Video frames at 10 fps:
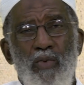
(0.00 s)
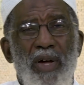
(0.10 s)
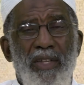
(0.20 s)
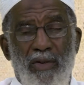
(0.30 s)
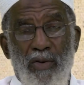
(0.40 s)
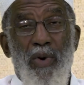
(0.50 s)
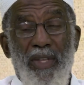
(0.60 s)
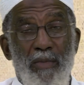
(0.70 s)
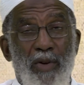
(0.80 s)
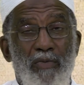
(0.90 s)
You want
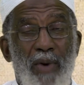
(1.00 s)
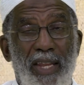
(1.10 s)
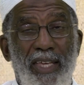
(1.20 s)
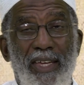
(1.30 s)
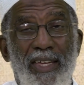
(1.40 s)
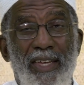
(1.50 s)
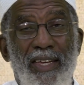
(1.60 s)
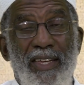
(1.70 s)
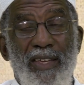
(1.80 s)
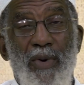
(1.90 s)
the most money,
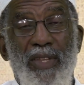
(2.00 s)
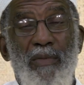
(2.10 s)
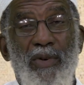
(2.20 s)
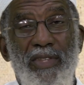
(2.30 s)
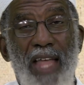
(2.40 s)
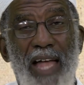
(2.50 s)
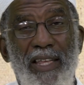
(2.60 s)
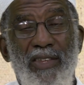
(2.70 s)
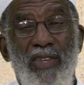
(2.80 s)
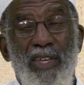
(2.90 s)
you want the most
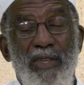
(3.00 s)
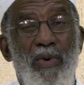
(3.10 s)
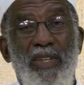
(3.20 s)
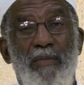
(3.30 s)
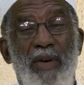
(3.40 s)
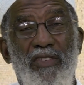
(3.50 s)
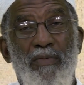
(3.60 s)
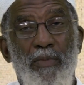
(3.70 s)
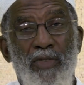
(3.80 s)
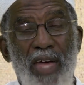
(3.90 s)
knowledge, you want the
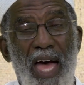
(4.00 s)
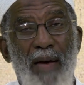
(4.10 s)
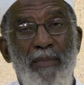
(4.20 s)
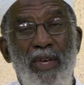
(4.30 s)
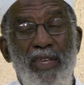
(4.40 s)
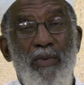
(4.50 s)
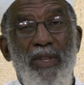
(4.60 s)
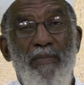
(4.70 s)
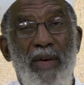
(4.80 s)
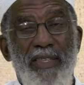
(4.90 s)
best job,
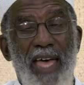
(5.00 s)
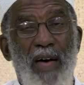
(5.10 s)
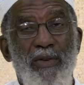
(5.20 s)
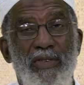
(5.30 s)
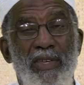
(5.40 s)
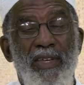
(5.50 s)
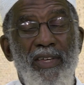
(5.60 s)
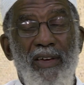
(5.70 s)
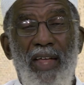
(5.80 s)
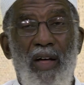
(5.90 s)
you want the best
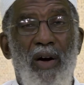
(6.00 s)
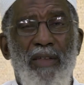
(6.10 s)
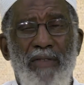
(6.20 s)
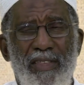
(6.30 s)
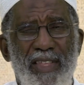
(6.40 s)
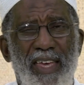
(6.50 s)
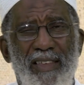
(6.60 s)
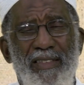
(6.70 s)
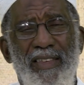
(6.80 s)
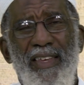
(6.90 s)
house, all of these
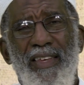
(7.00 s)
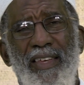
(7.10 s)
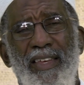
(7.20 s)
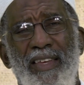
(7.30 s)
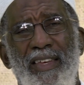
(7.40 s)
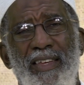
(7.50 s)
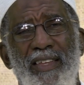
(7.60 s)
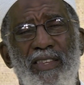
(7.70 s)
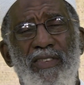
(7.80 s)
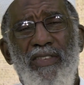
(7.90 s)
things.
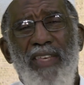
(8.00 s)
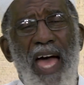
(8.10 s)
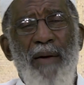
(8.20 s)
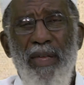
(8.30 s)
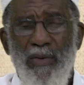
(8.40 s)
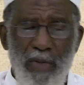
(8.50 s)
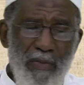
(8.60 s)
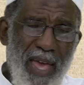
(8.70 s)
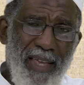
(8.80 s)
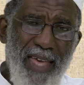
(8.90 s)
This is
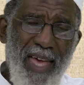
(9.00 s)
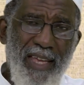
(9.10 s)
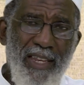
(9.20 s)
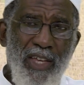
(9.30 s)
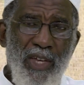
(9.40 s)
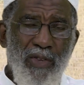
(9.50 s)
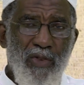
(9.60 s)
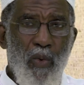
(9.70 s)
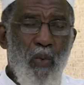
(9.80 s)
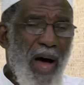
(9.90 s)
common with mankind.
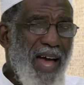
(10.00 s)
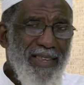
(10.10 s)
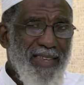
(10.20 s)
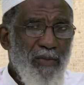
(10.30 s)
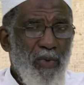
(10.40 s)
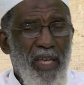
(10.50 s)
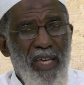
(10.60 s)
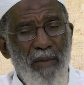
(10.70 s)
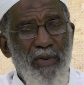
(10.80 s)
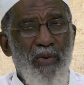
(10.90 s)
So why is it
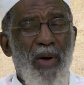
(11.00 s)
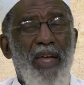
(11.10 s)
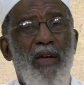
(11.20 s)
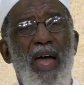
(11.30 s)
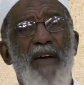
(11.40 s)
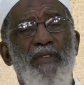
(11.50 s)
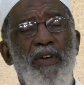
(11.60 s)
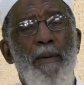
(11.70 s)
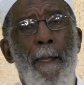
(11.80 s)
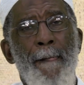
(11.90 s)
when it comes to our
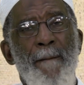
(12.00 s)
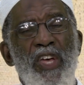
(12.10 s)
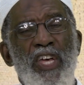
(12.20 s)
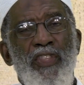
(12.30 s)
hereafter